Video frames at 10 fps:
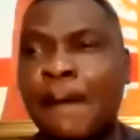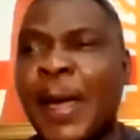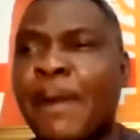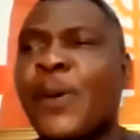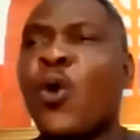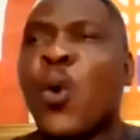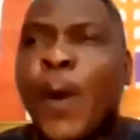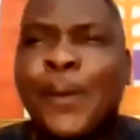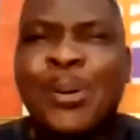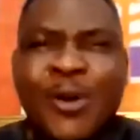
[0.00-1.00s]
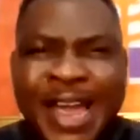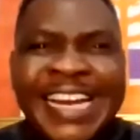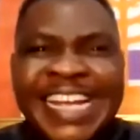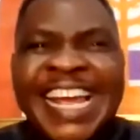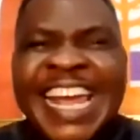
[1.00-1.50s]
People who
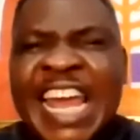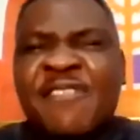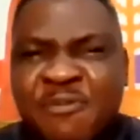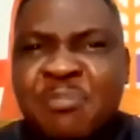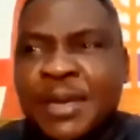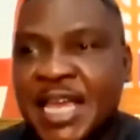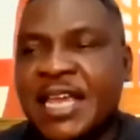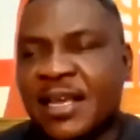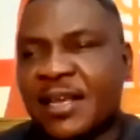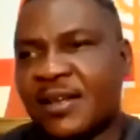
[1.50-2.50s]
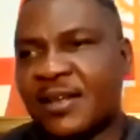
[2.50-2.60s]
prayed, give me.